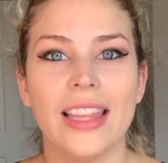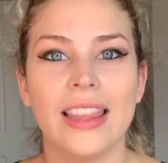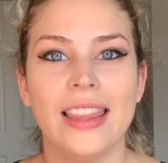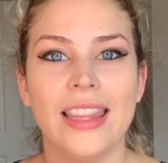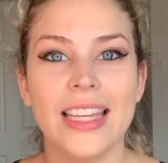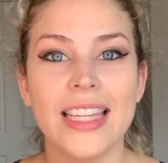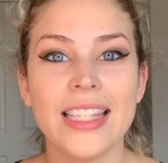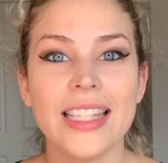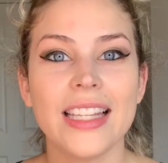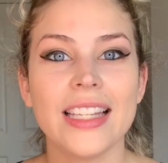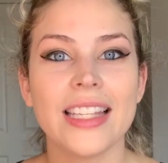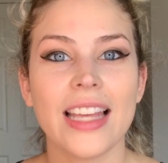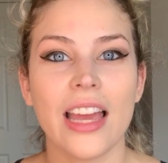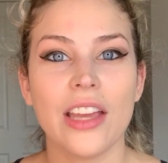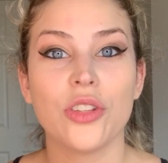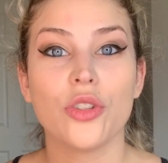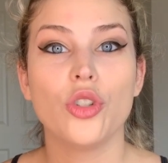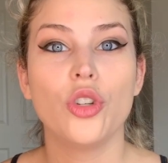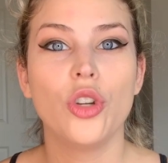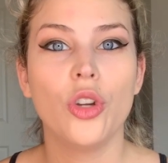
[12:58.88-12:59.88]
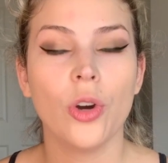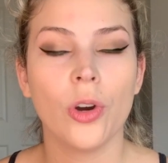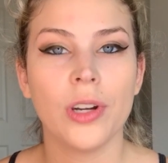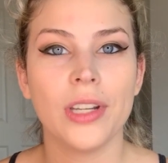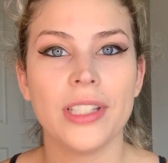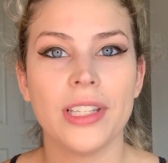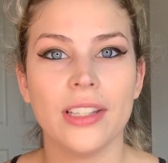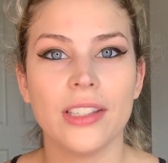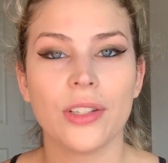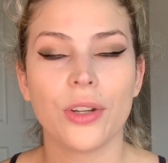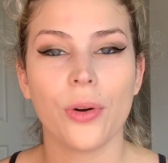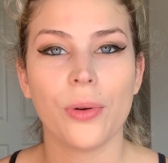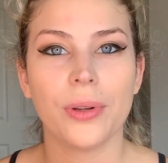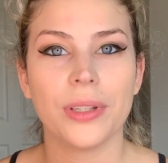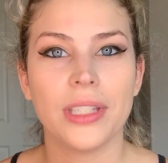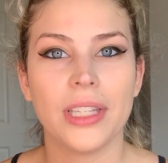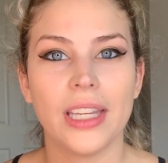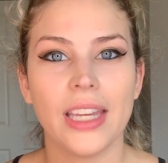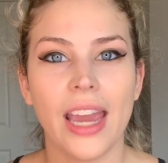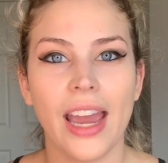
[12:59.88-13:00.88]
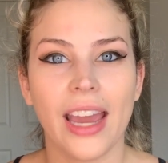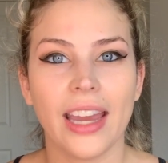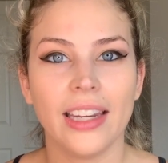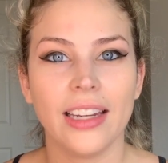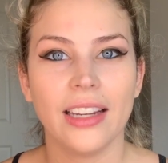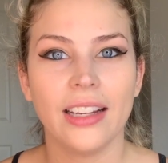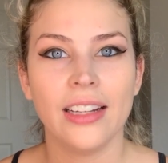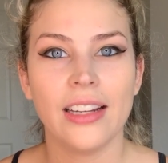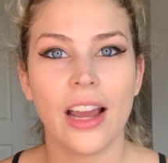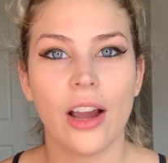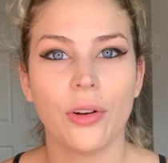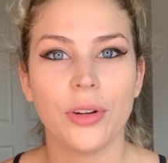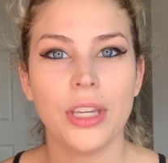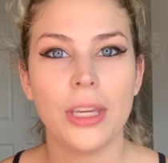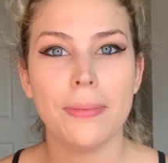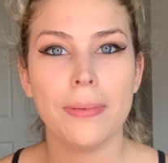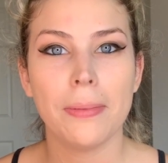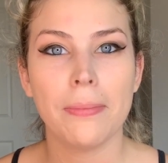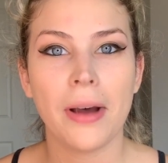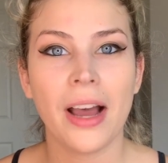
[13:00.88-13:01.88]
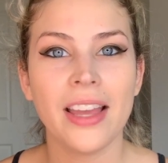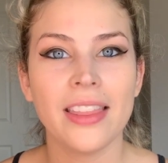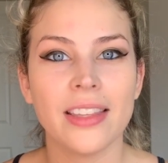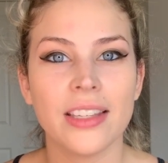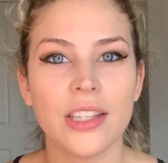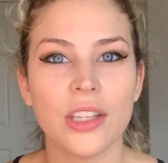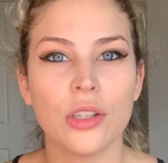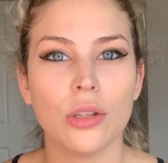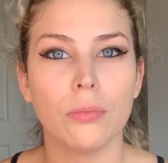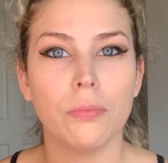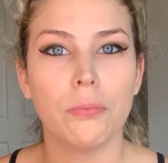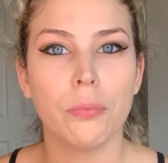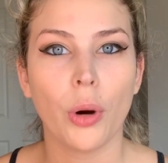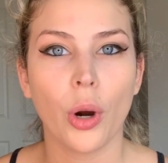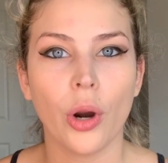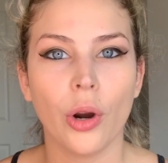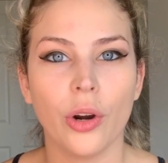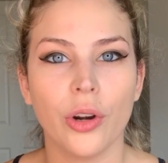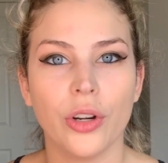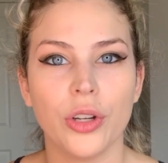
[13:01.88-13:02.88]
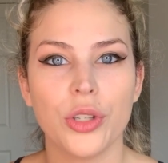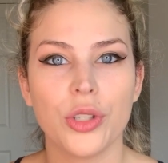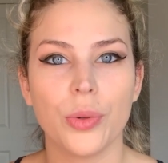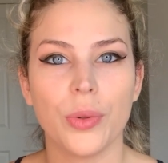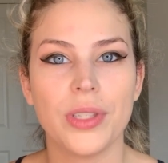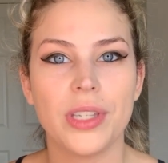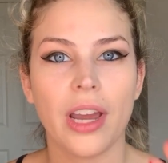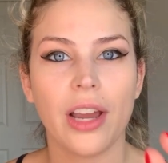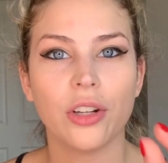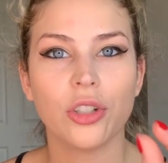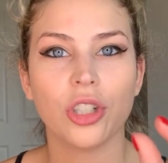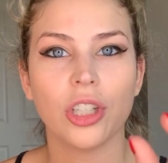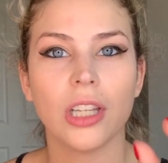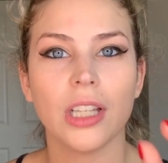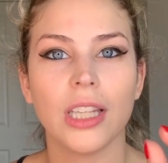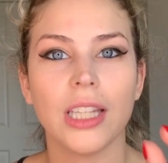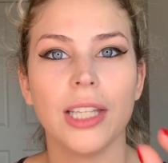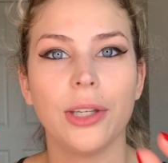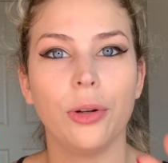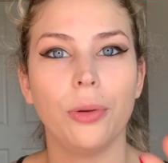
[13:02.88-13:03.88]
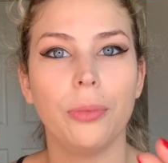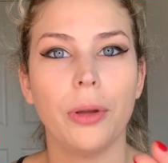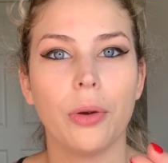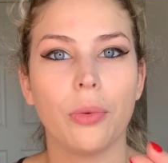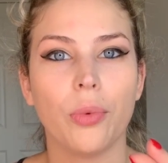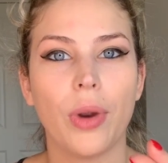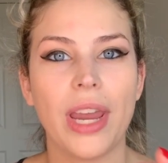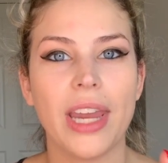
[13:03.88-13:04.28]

This is as good as it's going to get. Now keep in mind, this is a burn, so it's actually a little bit